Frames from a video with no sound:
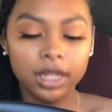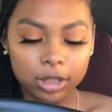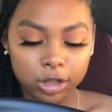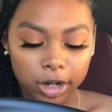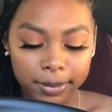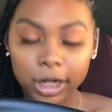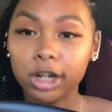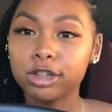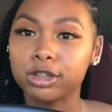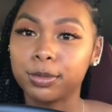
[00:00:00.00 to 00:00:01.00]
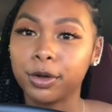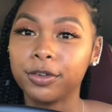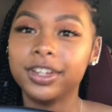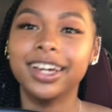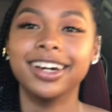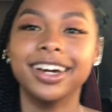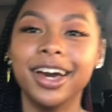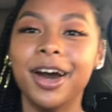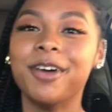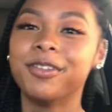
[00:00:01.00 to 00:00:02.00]
sorry, my car just moved.
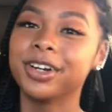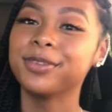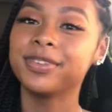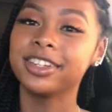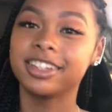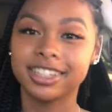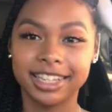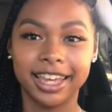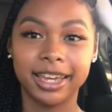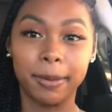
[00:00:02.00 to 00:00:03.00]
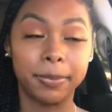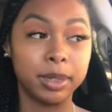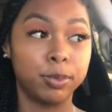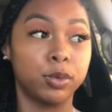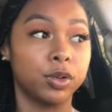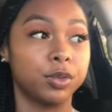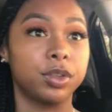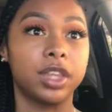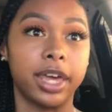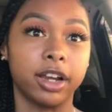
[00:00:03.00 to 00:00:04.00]
Want to be just like people
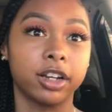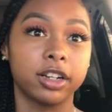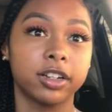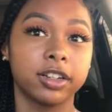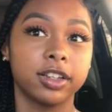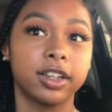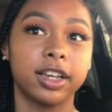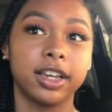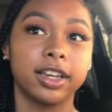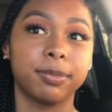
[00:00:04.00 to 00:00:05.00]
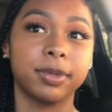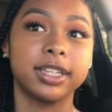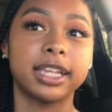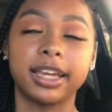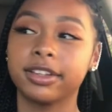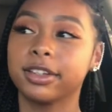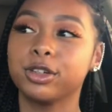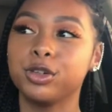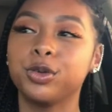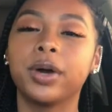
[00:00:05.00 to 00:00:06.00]
there, because I
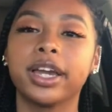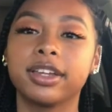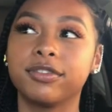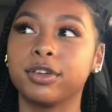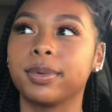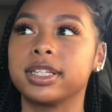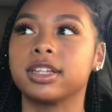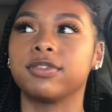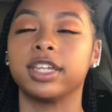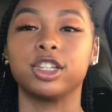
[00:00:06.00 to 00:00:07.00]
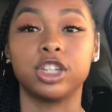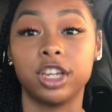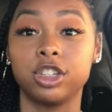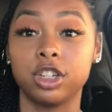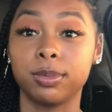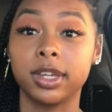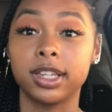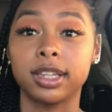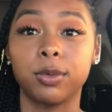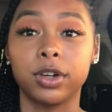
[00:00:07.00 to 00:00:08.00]
knew I could feel myself like changing
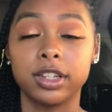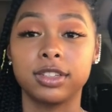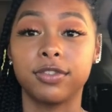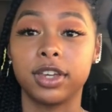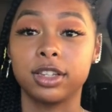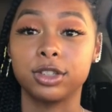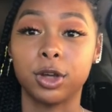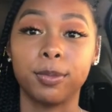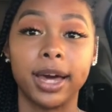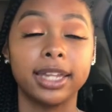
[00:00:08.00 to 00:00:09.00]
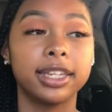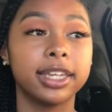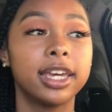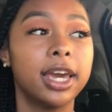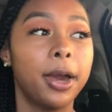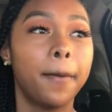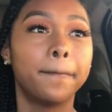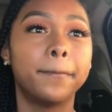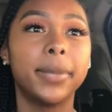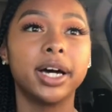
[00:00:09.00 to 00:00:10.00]
because I wanted to fit in so badly.
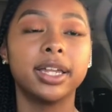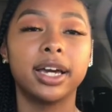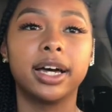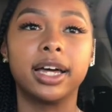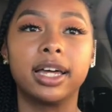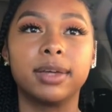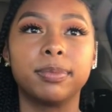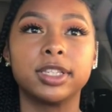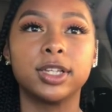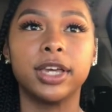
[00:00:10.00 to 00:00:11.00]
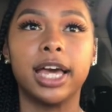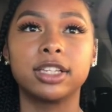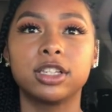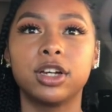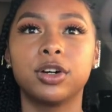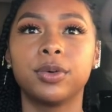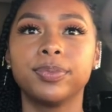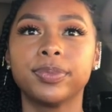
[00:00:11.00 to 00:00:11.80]
But so yeah, so